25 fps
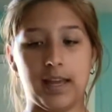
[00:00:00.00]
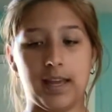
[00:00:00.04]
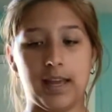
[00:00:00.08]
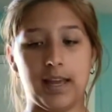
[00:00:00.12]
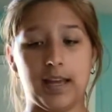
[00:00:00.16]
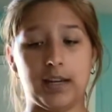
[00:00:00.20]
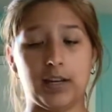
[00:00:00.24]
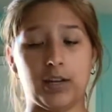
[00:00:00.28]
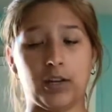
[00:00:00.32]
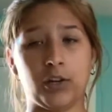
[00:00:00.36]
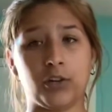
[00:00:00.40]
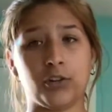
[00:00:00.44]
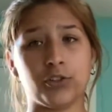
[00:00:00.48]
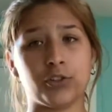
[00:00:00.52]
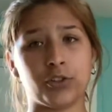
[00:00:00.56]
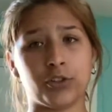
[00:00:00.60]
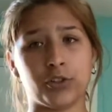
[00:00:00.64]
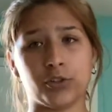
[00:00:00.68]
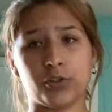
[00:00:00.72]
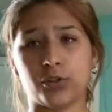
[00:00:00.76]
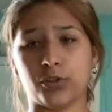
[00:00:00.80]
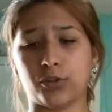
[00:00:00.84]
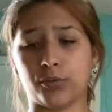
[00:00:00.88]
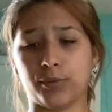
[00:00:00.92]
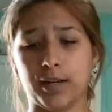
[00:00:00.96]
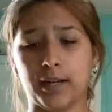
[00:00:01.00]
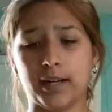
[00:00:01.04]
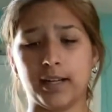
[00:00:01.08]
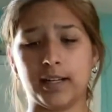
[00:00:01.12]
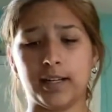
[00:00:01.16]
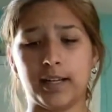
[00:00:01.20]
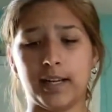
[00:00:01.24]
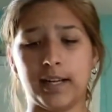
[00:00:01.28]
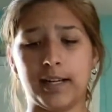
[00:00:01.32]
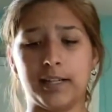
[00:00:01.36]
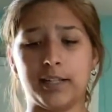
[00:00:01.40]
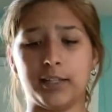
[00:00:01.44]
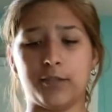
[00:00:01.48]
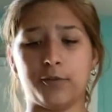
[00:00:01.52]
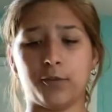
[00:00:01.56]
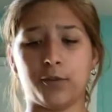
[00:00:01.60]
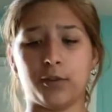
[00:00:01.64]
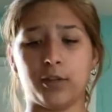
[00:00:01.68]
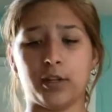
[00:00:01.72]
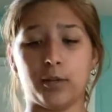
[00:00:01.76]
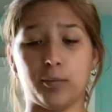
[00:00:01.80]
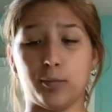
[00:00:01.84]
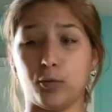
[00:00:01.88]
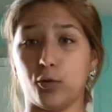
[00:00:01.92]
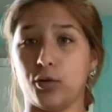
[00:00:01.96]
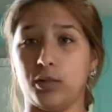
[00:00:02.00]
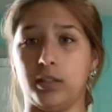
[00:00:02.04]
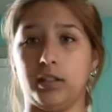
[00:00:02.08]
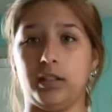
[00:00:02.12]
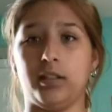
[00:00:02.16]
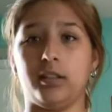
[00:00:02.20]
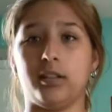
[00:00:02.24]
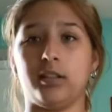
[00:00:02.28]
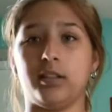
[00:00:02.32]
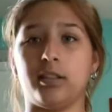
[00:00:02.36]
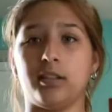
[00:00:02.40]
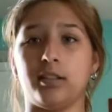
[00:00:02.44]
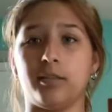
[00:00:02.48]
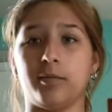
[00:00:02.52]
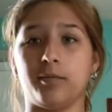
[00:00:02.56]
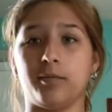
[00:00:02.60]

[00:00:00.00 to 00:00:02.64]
and not all turtles are recognized for their importance.